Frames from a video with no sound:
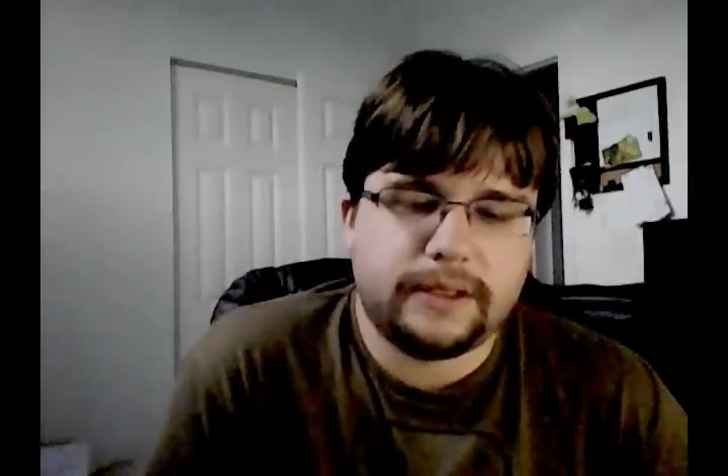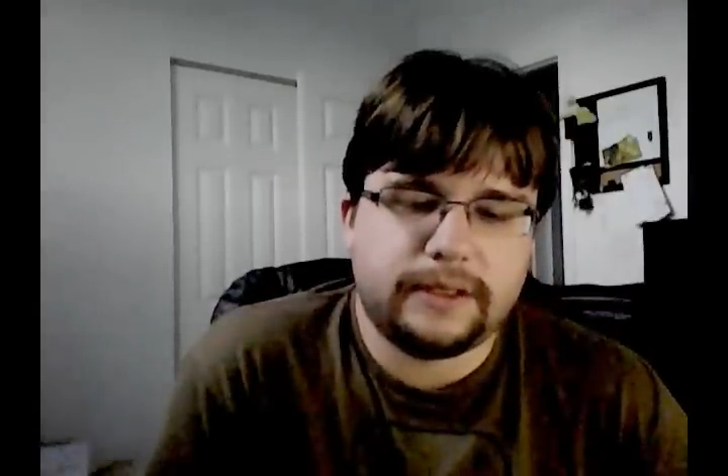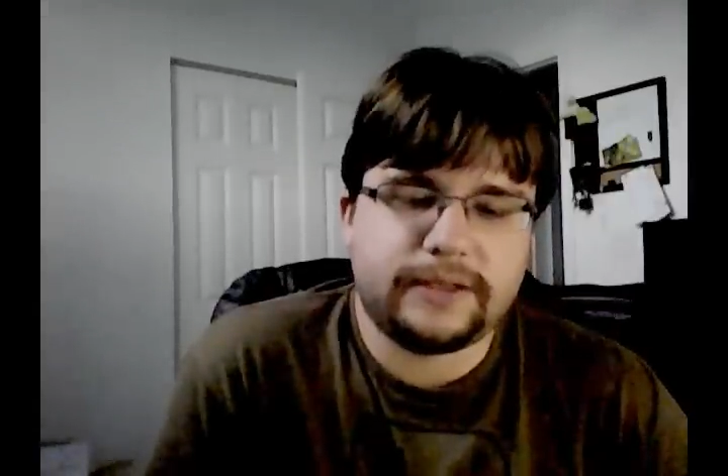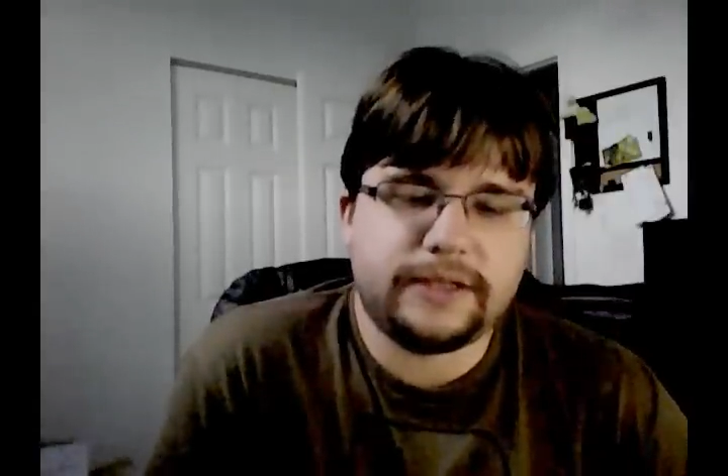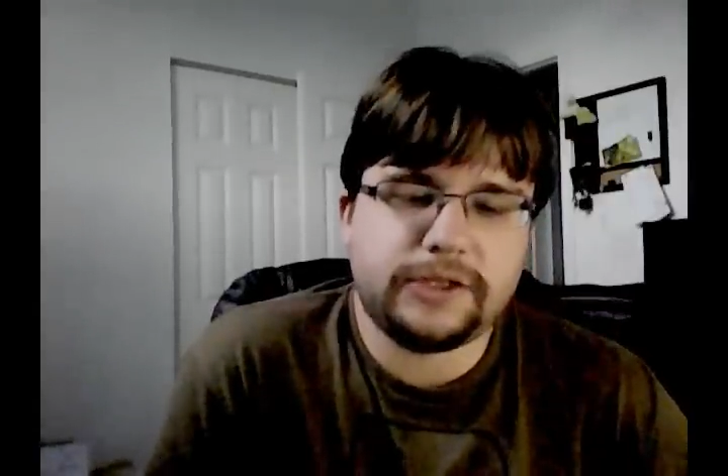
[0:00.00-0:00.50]

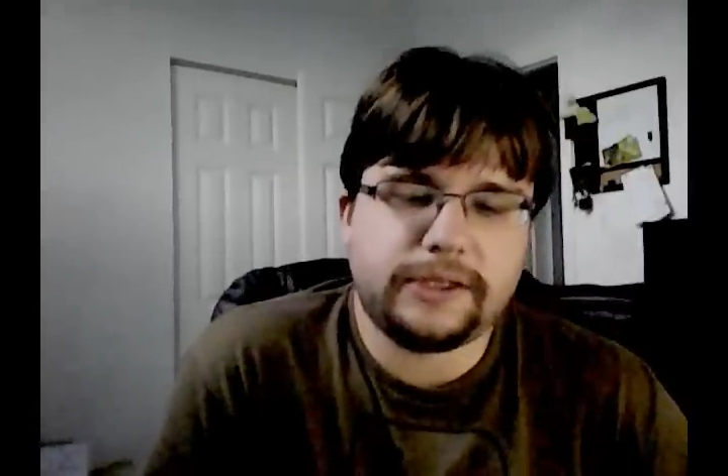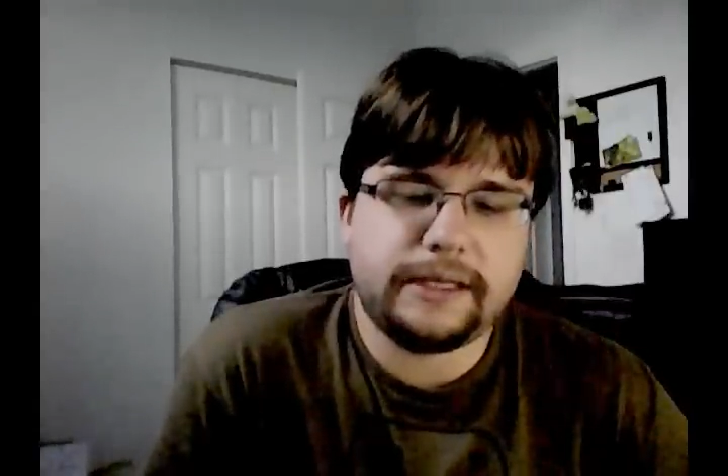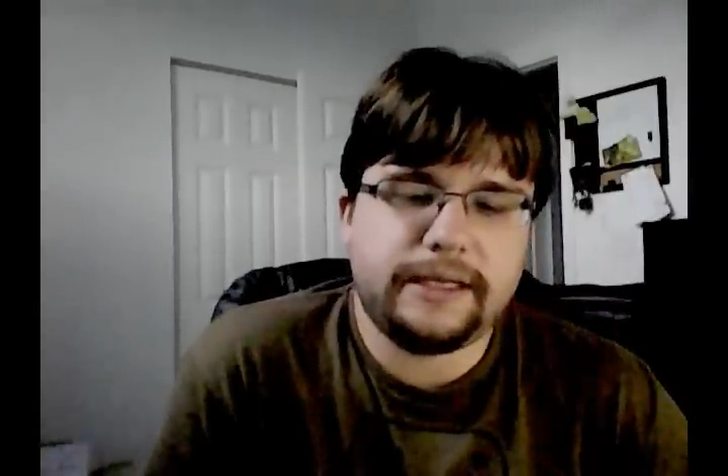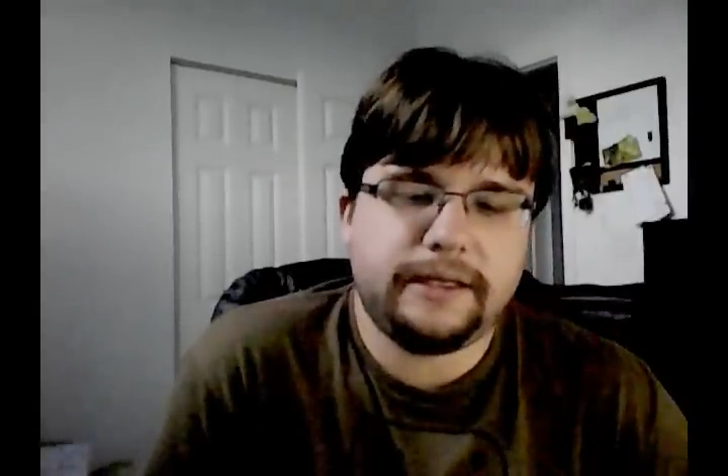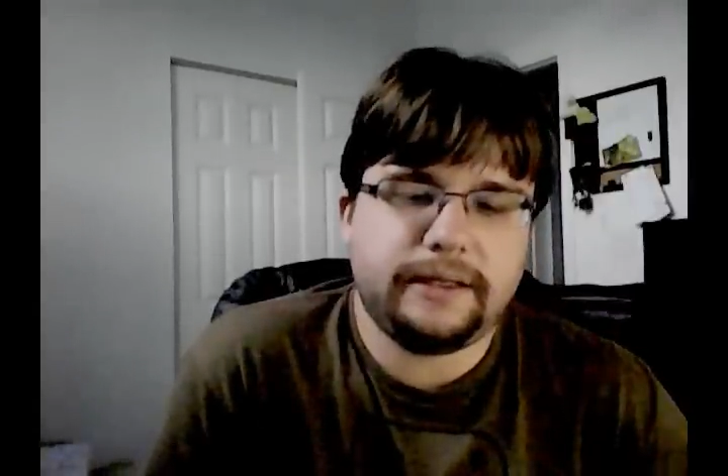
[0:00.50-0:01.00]

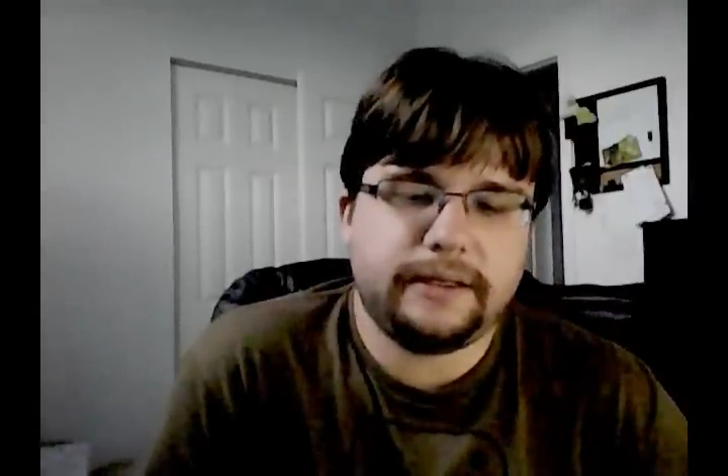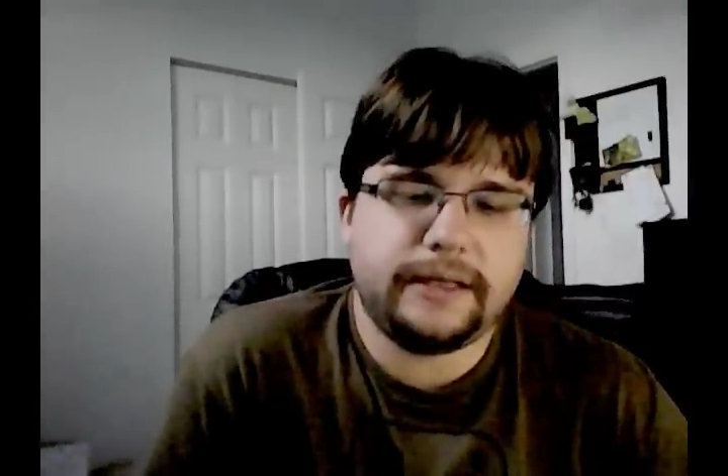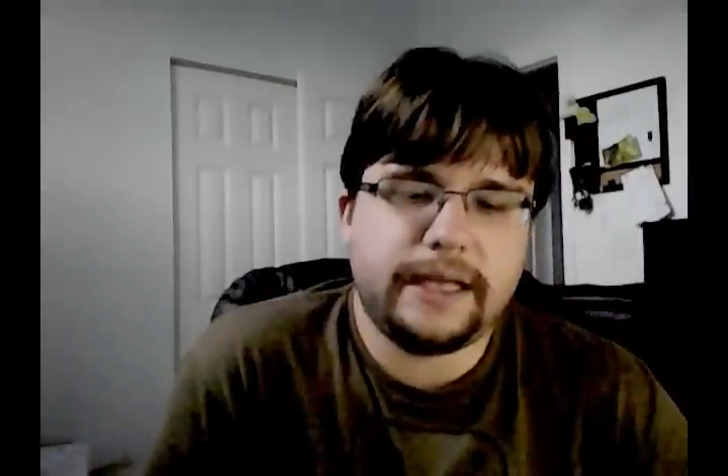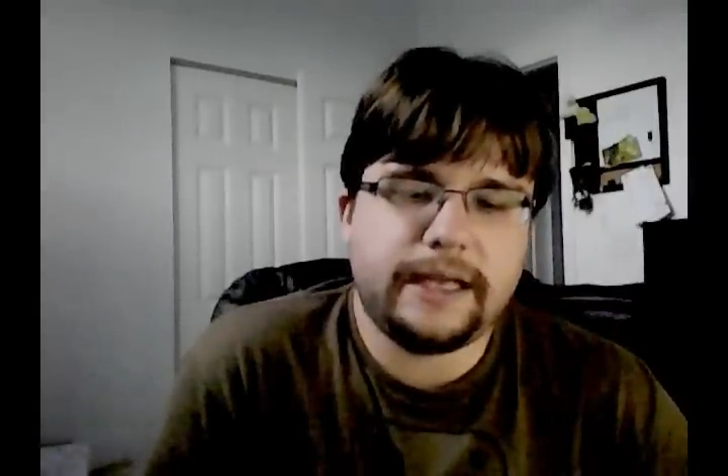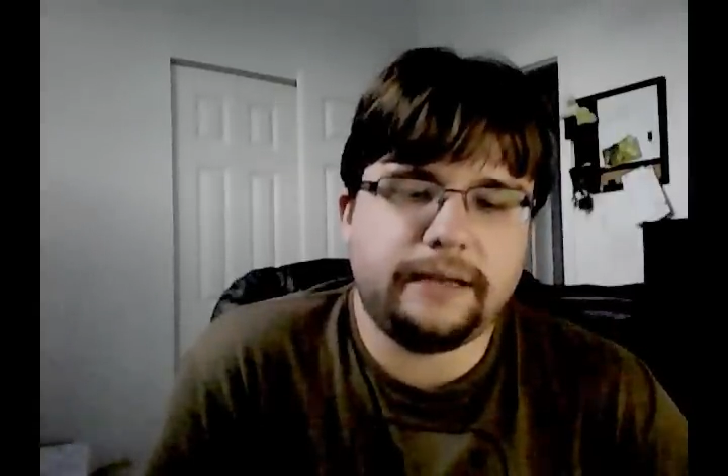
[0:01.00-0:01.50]
essentially
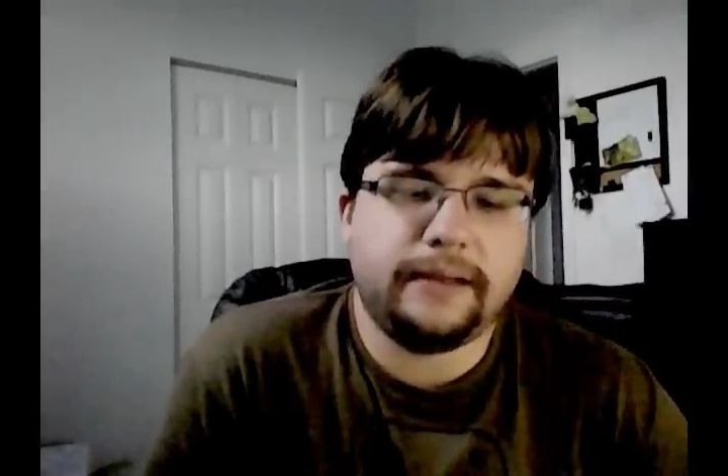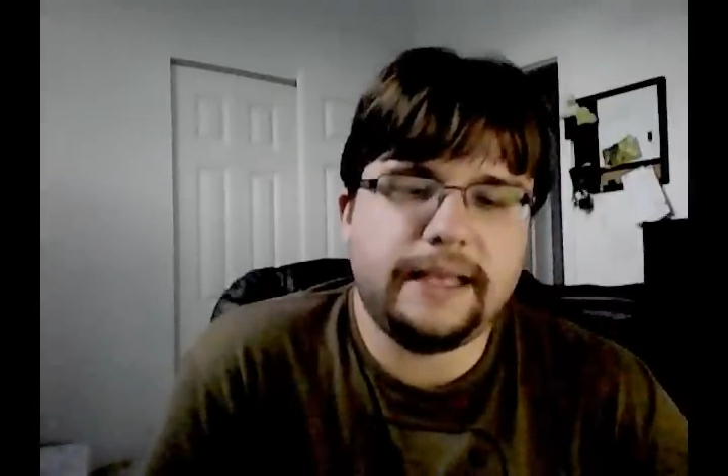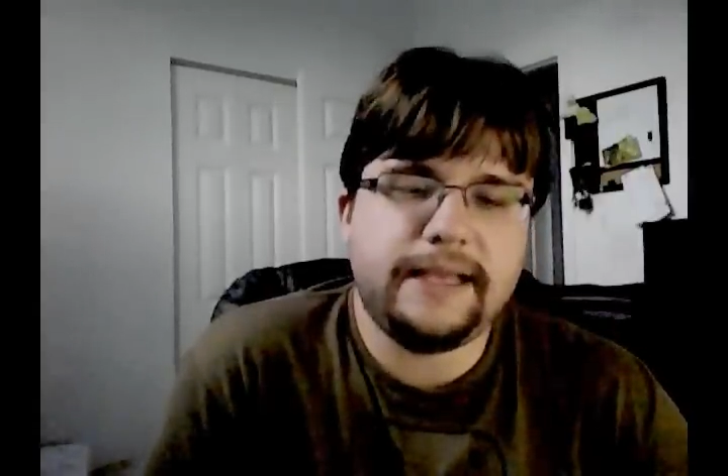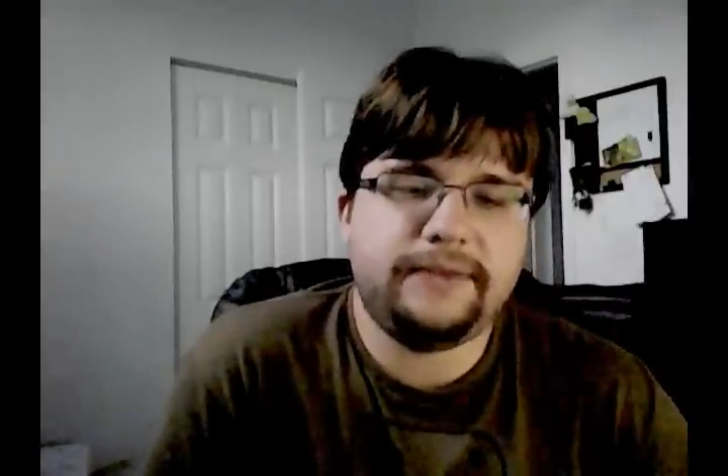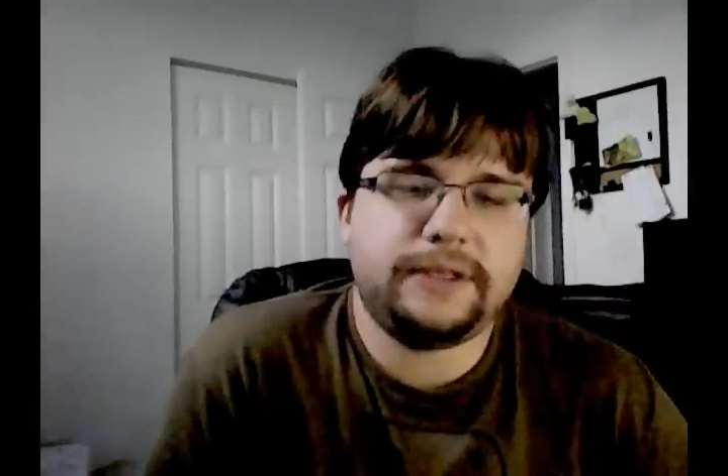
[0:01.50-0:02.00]
it
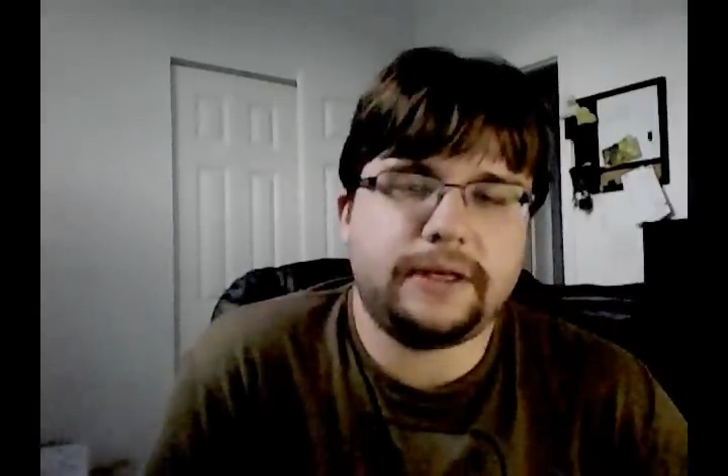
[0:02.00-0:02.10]
leaves the